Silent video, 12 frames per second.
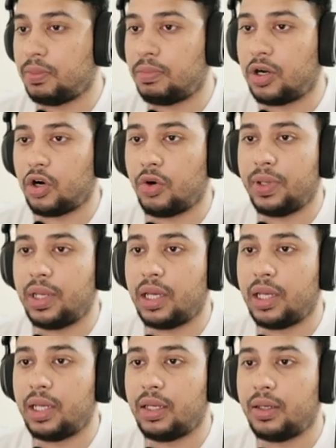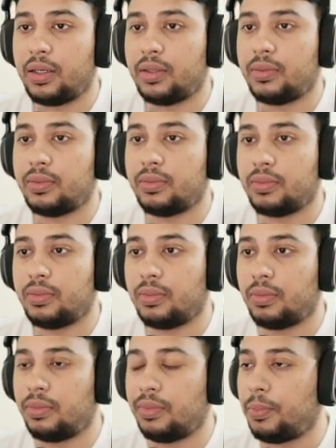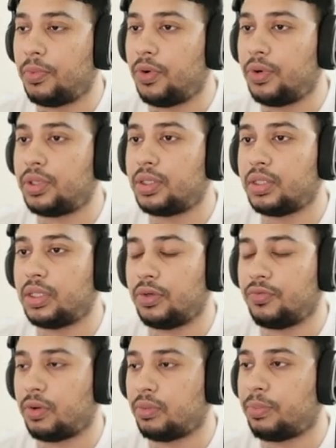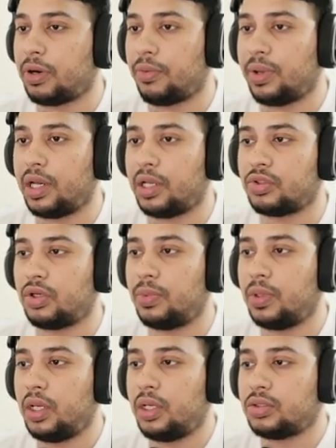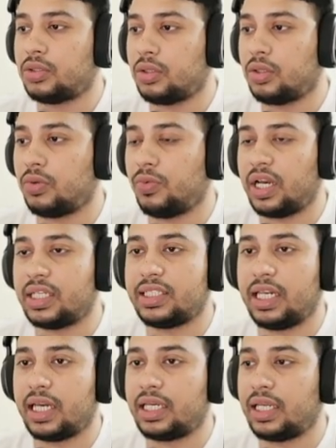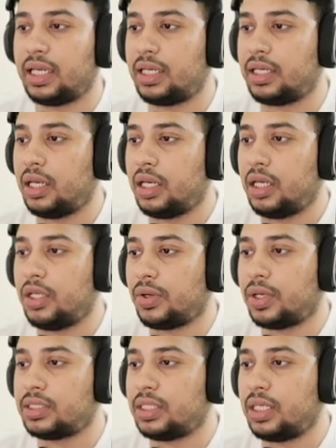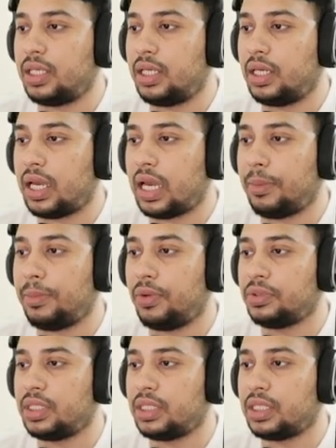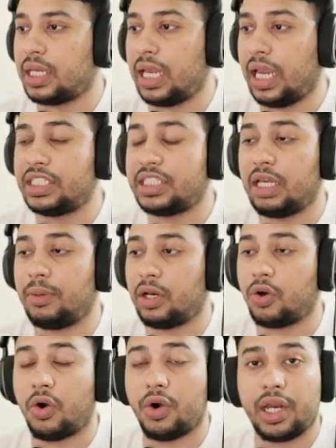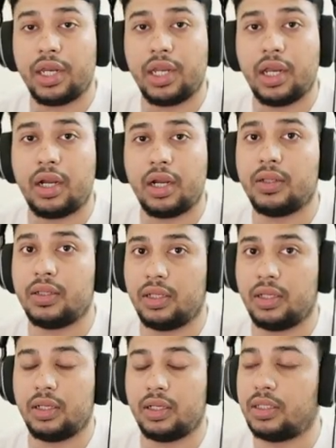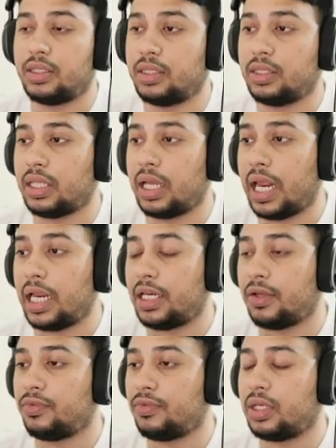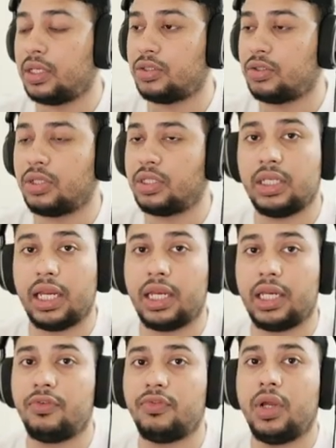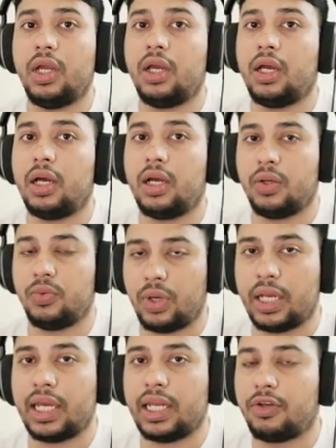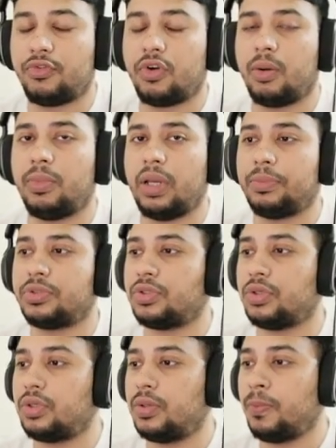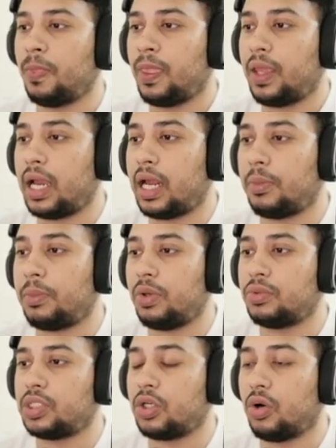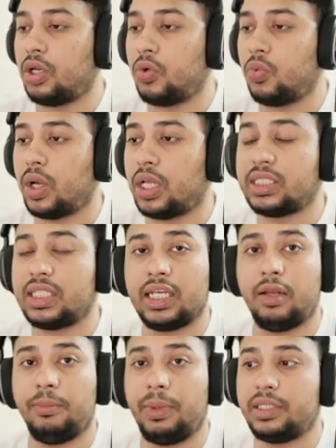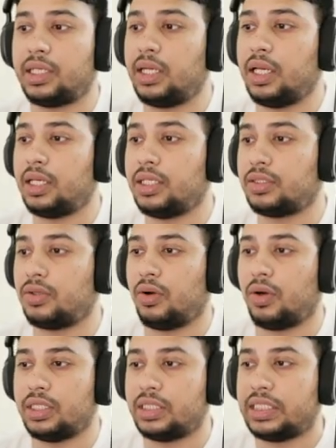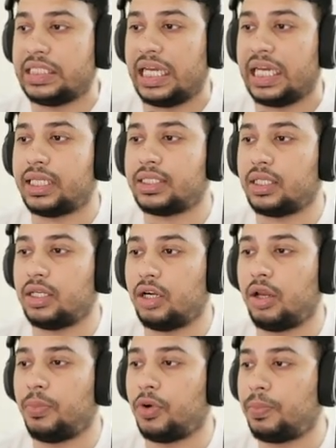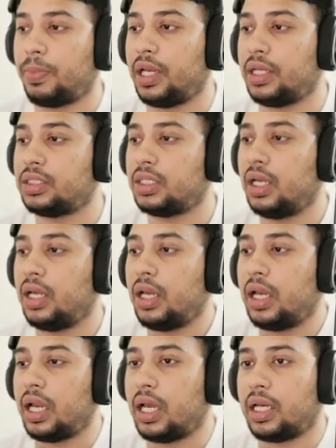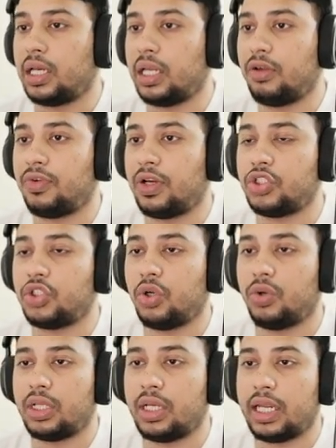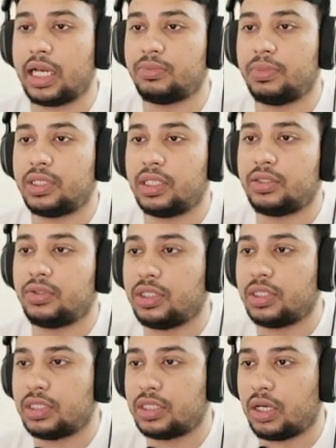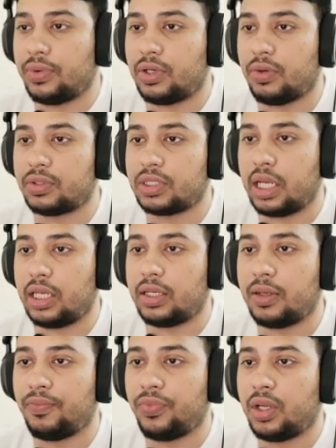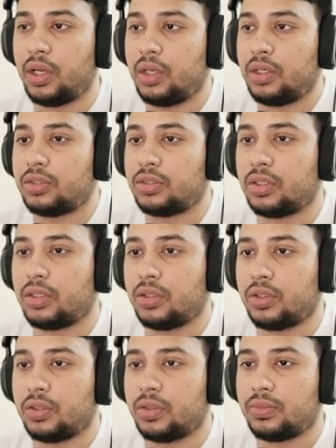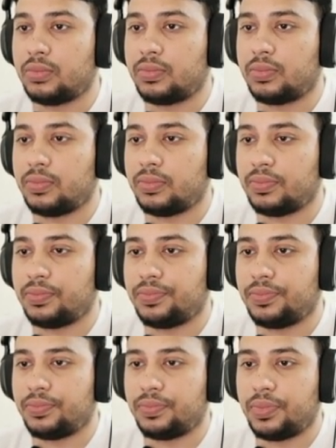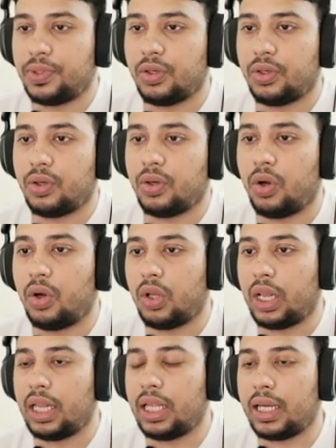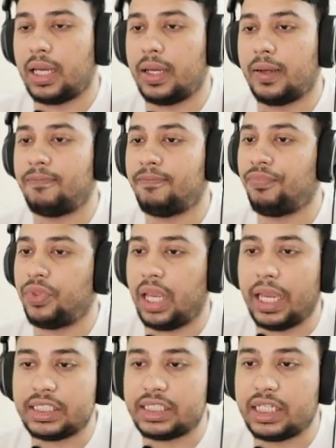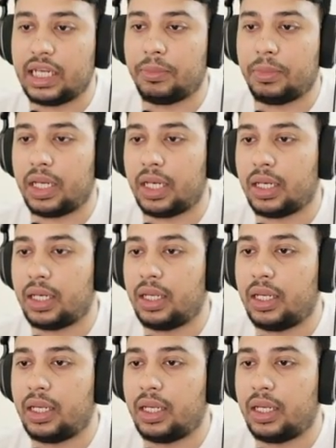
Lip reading: Power BI report from the Power BI desktop. So when I selecting it, you can see I'm using that HTML content here, the native, not native, I get it from App Store, and I'm using only one single measure. It is called JS report page. And if I show you the DAX measure, so this is how it looks like. So all the HTML